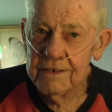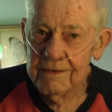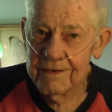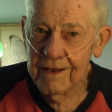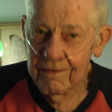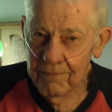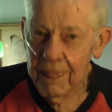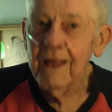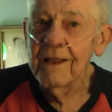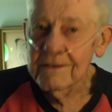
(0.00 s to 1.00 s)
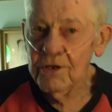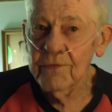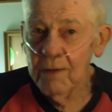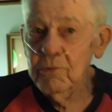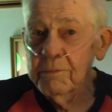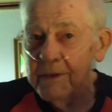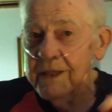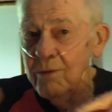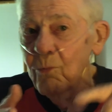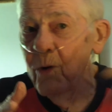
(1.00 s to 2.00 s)
it? Yeah. So that would be
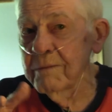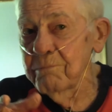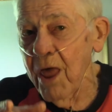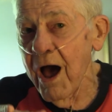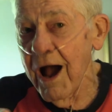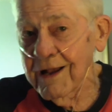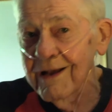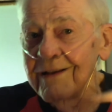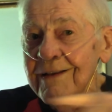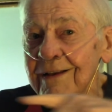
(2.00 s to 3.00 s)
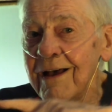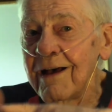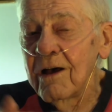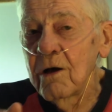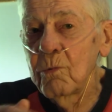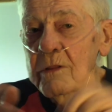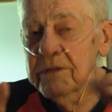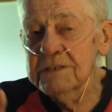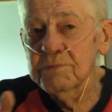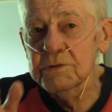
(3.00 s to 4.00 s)
that one block. Well,
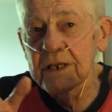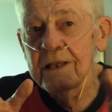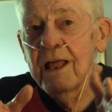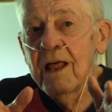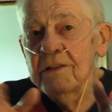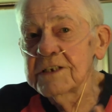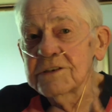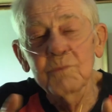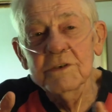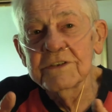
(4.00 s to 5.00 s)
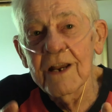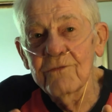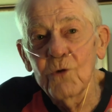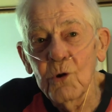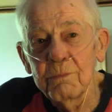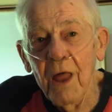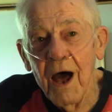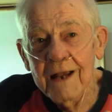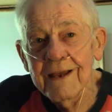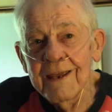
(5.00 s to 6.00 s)
this was a this was not a full
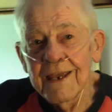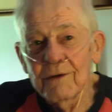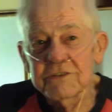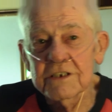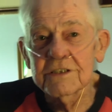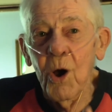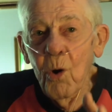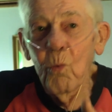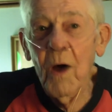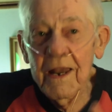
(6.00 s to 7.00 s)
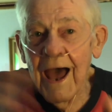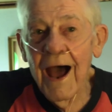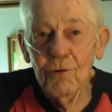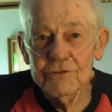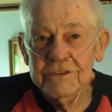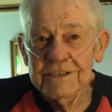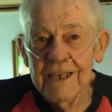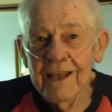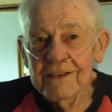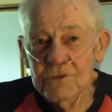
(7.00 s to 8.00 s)
block. It was just one
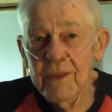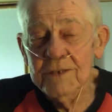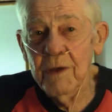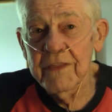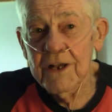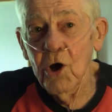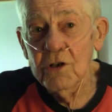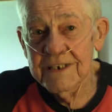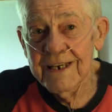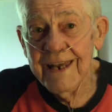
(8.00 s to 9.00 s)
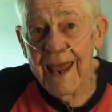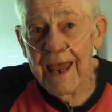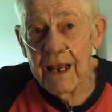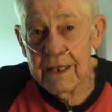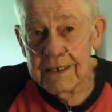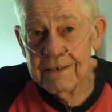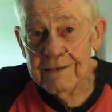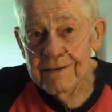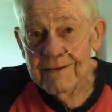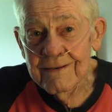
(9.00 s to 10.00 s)
house. So that's why they called it an alley.
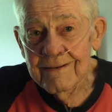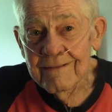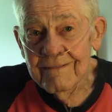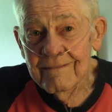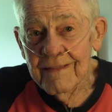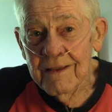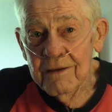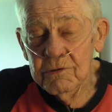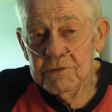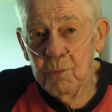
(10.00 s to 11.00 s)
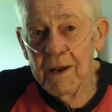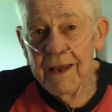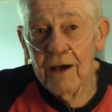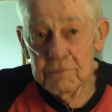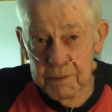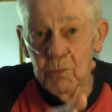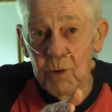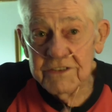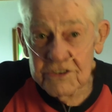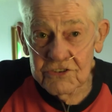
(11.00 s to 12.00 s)
It was one house, but it
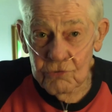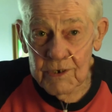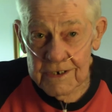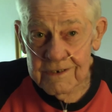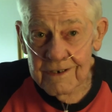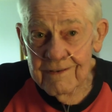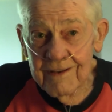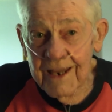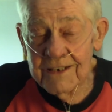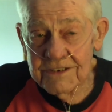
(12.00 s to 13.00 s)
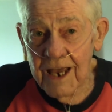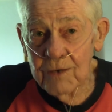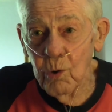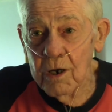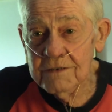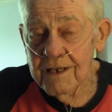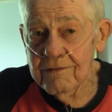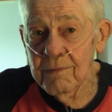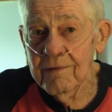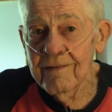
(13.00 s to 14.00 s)
was a street. It had sidewalks, I
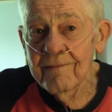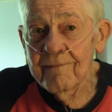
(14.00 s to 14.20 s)
remember.